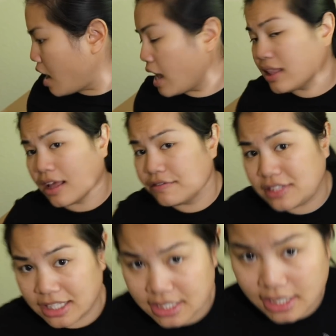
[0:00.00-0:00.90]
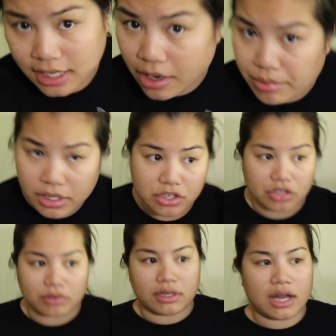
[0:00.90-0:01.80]
I love Disney. I really
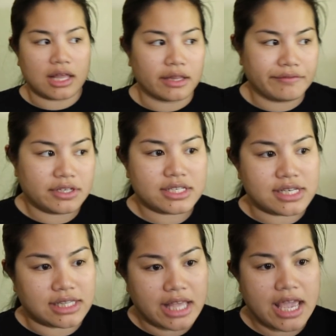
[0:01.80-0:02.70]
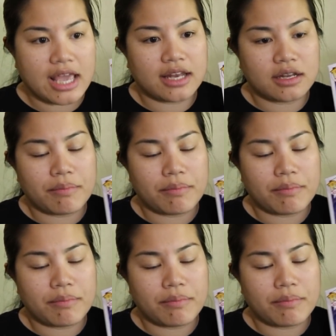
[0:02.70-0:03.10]
do. And I love Disneyland.